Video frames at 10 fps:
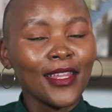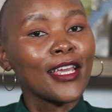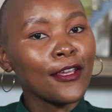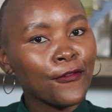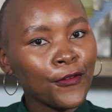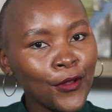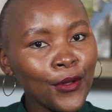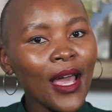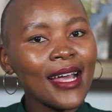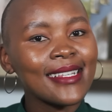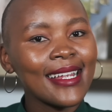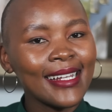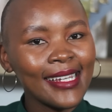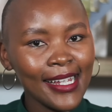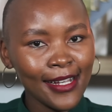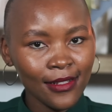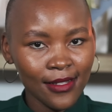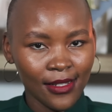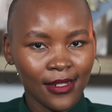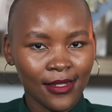If you as a legal
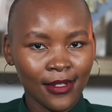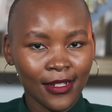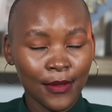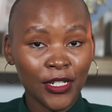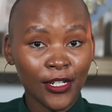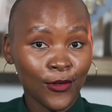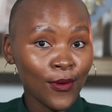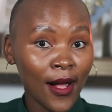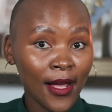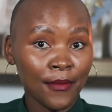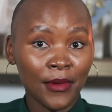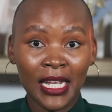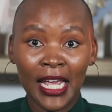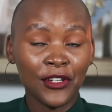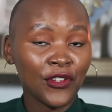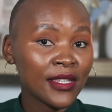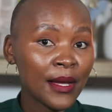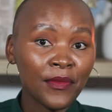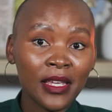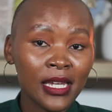citizen commit a crime, engage in
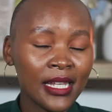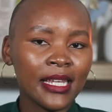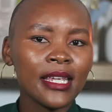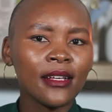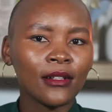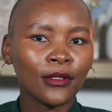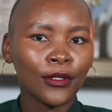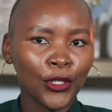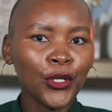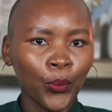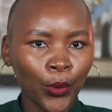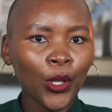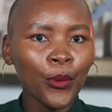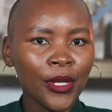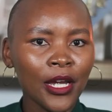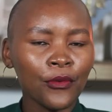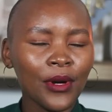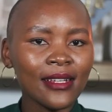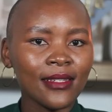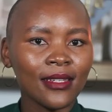something illegal, you will be
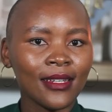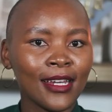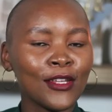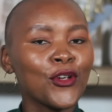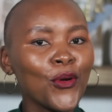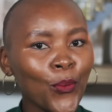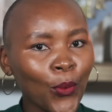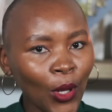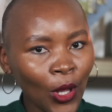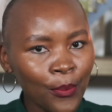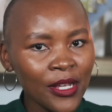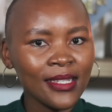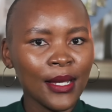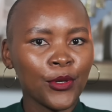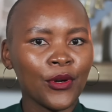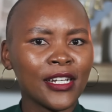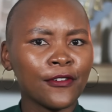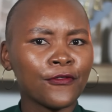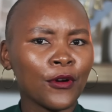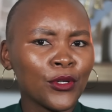arrested and you will be
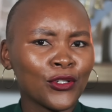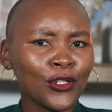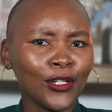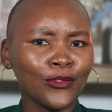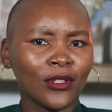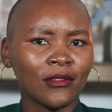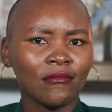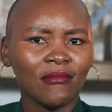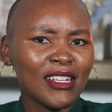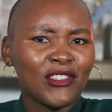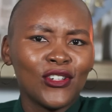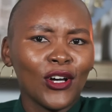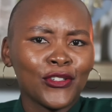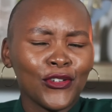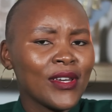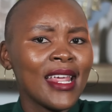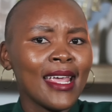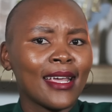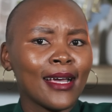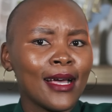separated from your children. It's not
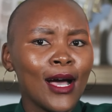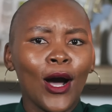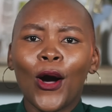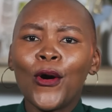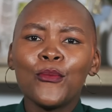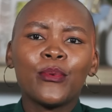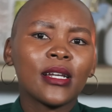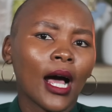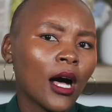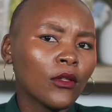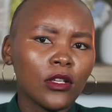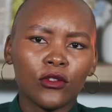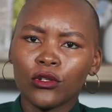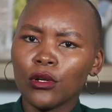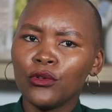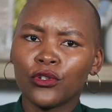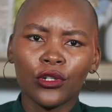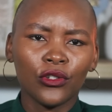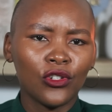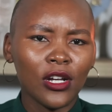unique. Oh, but how the
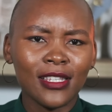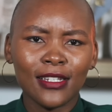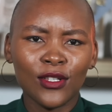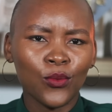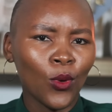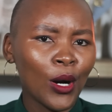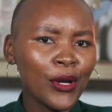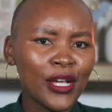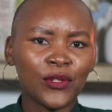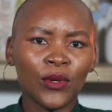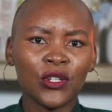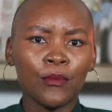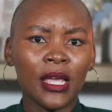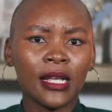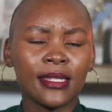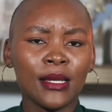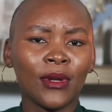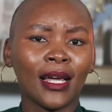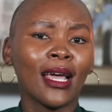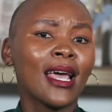social justice warriors want to make it seem
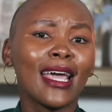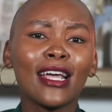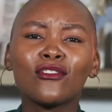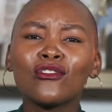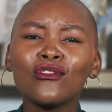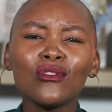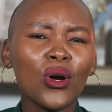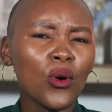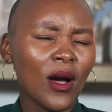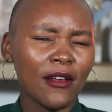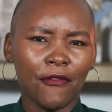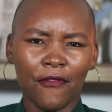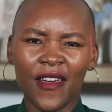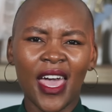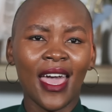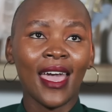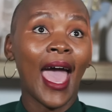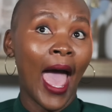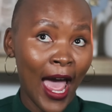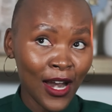like it's so unfair
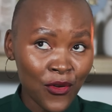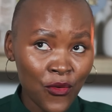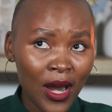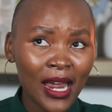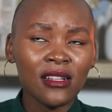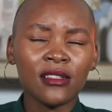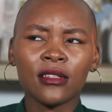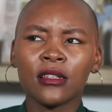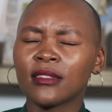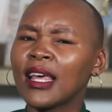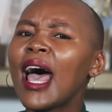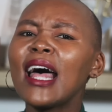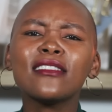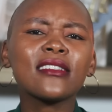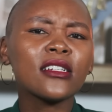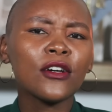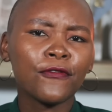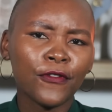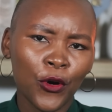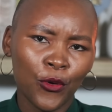and racist and
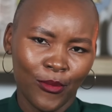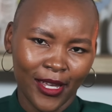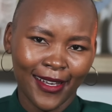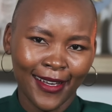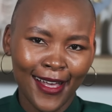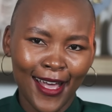xenophobic.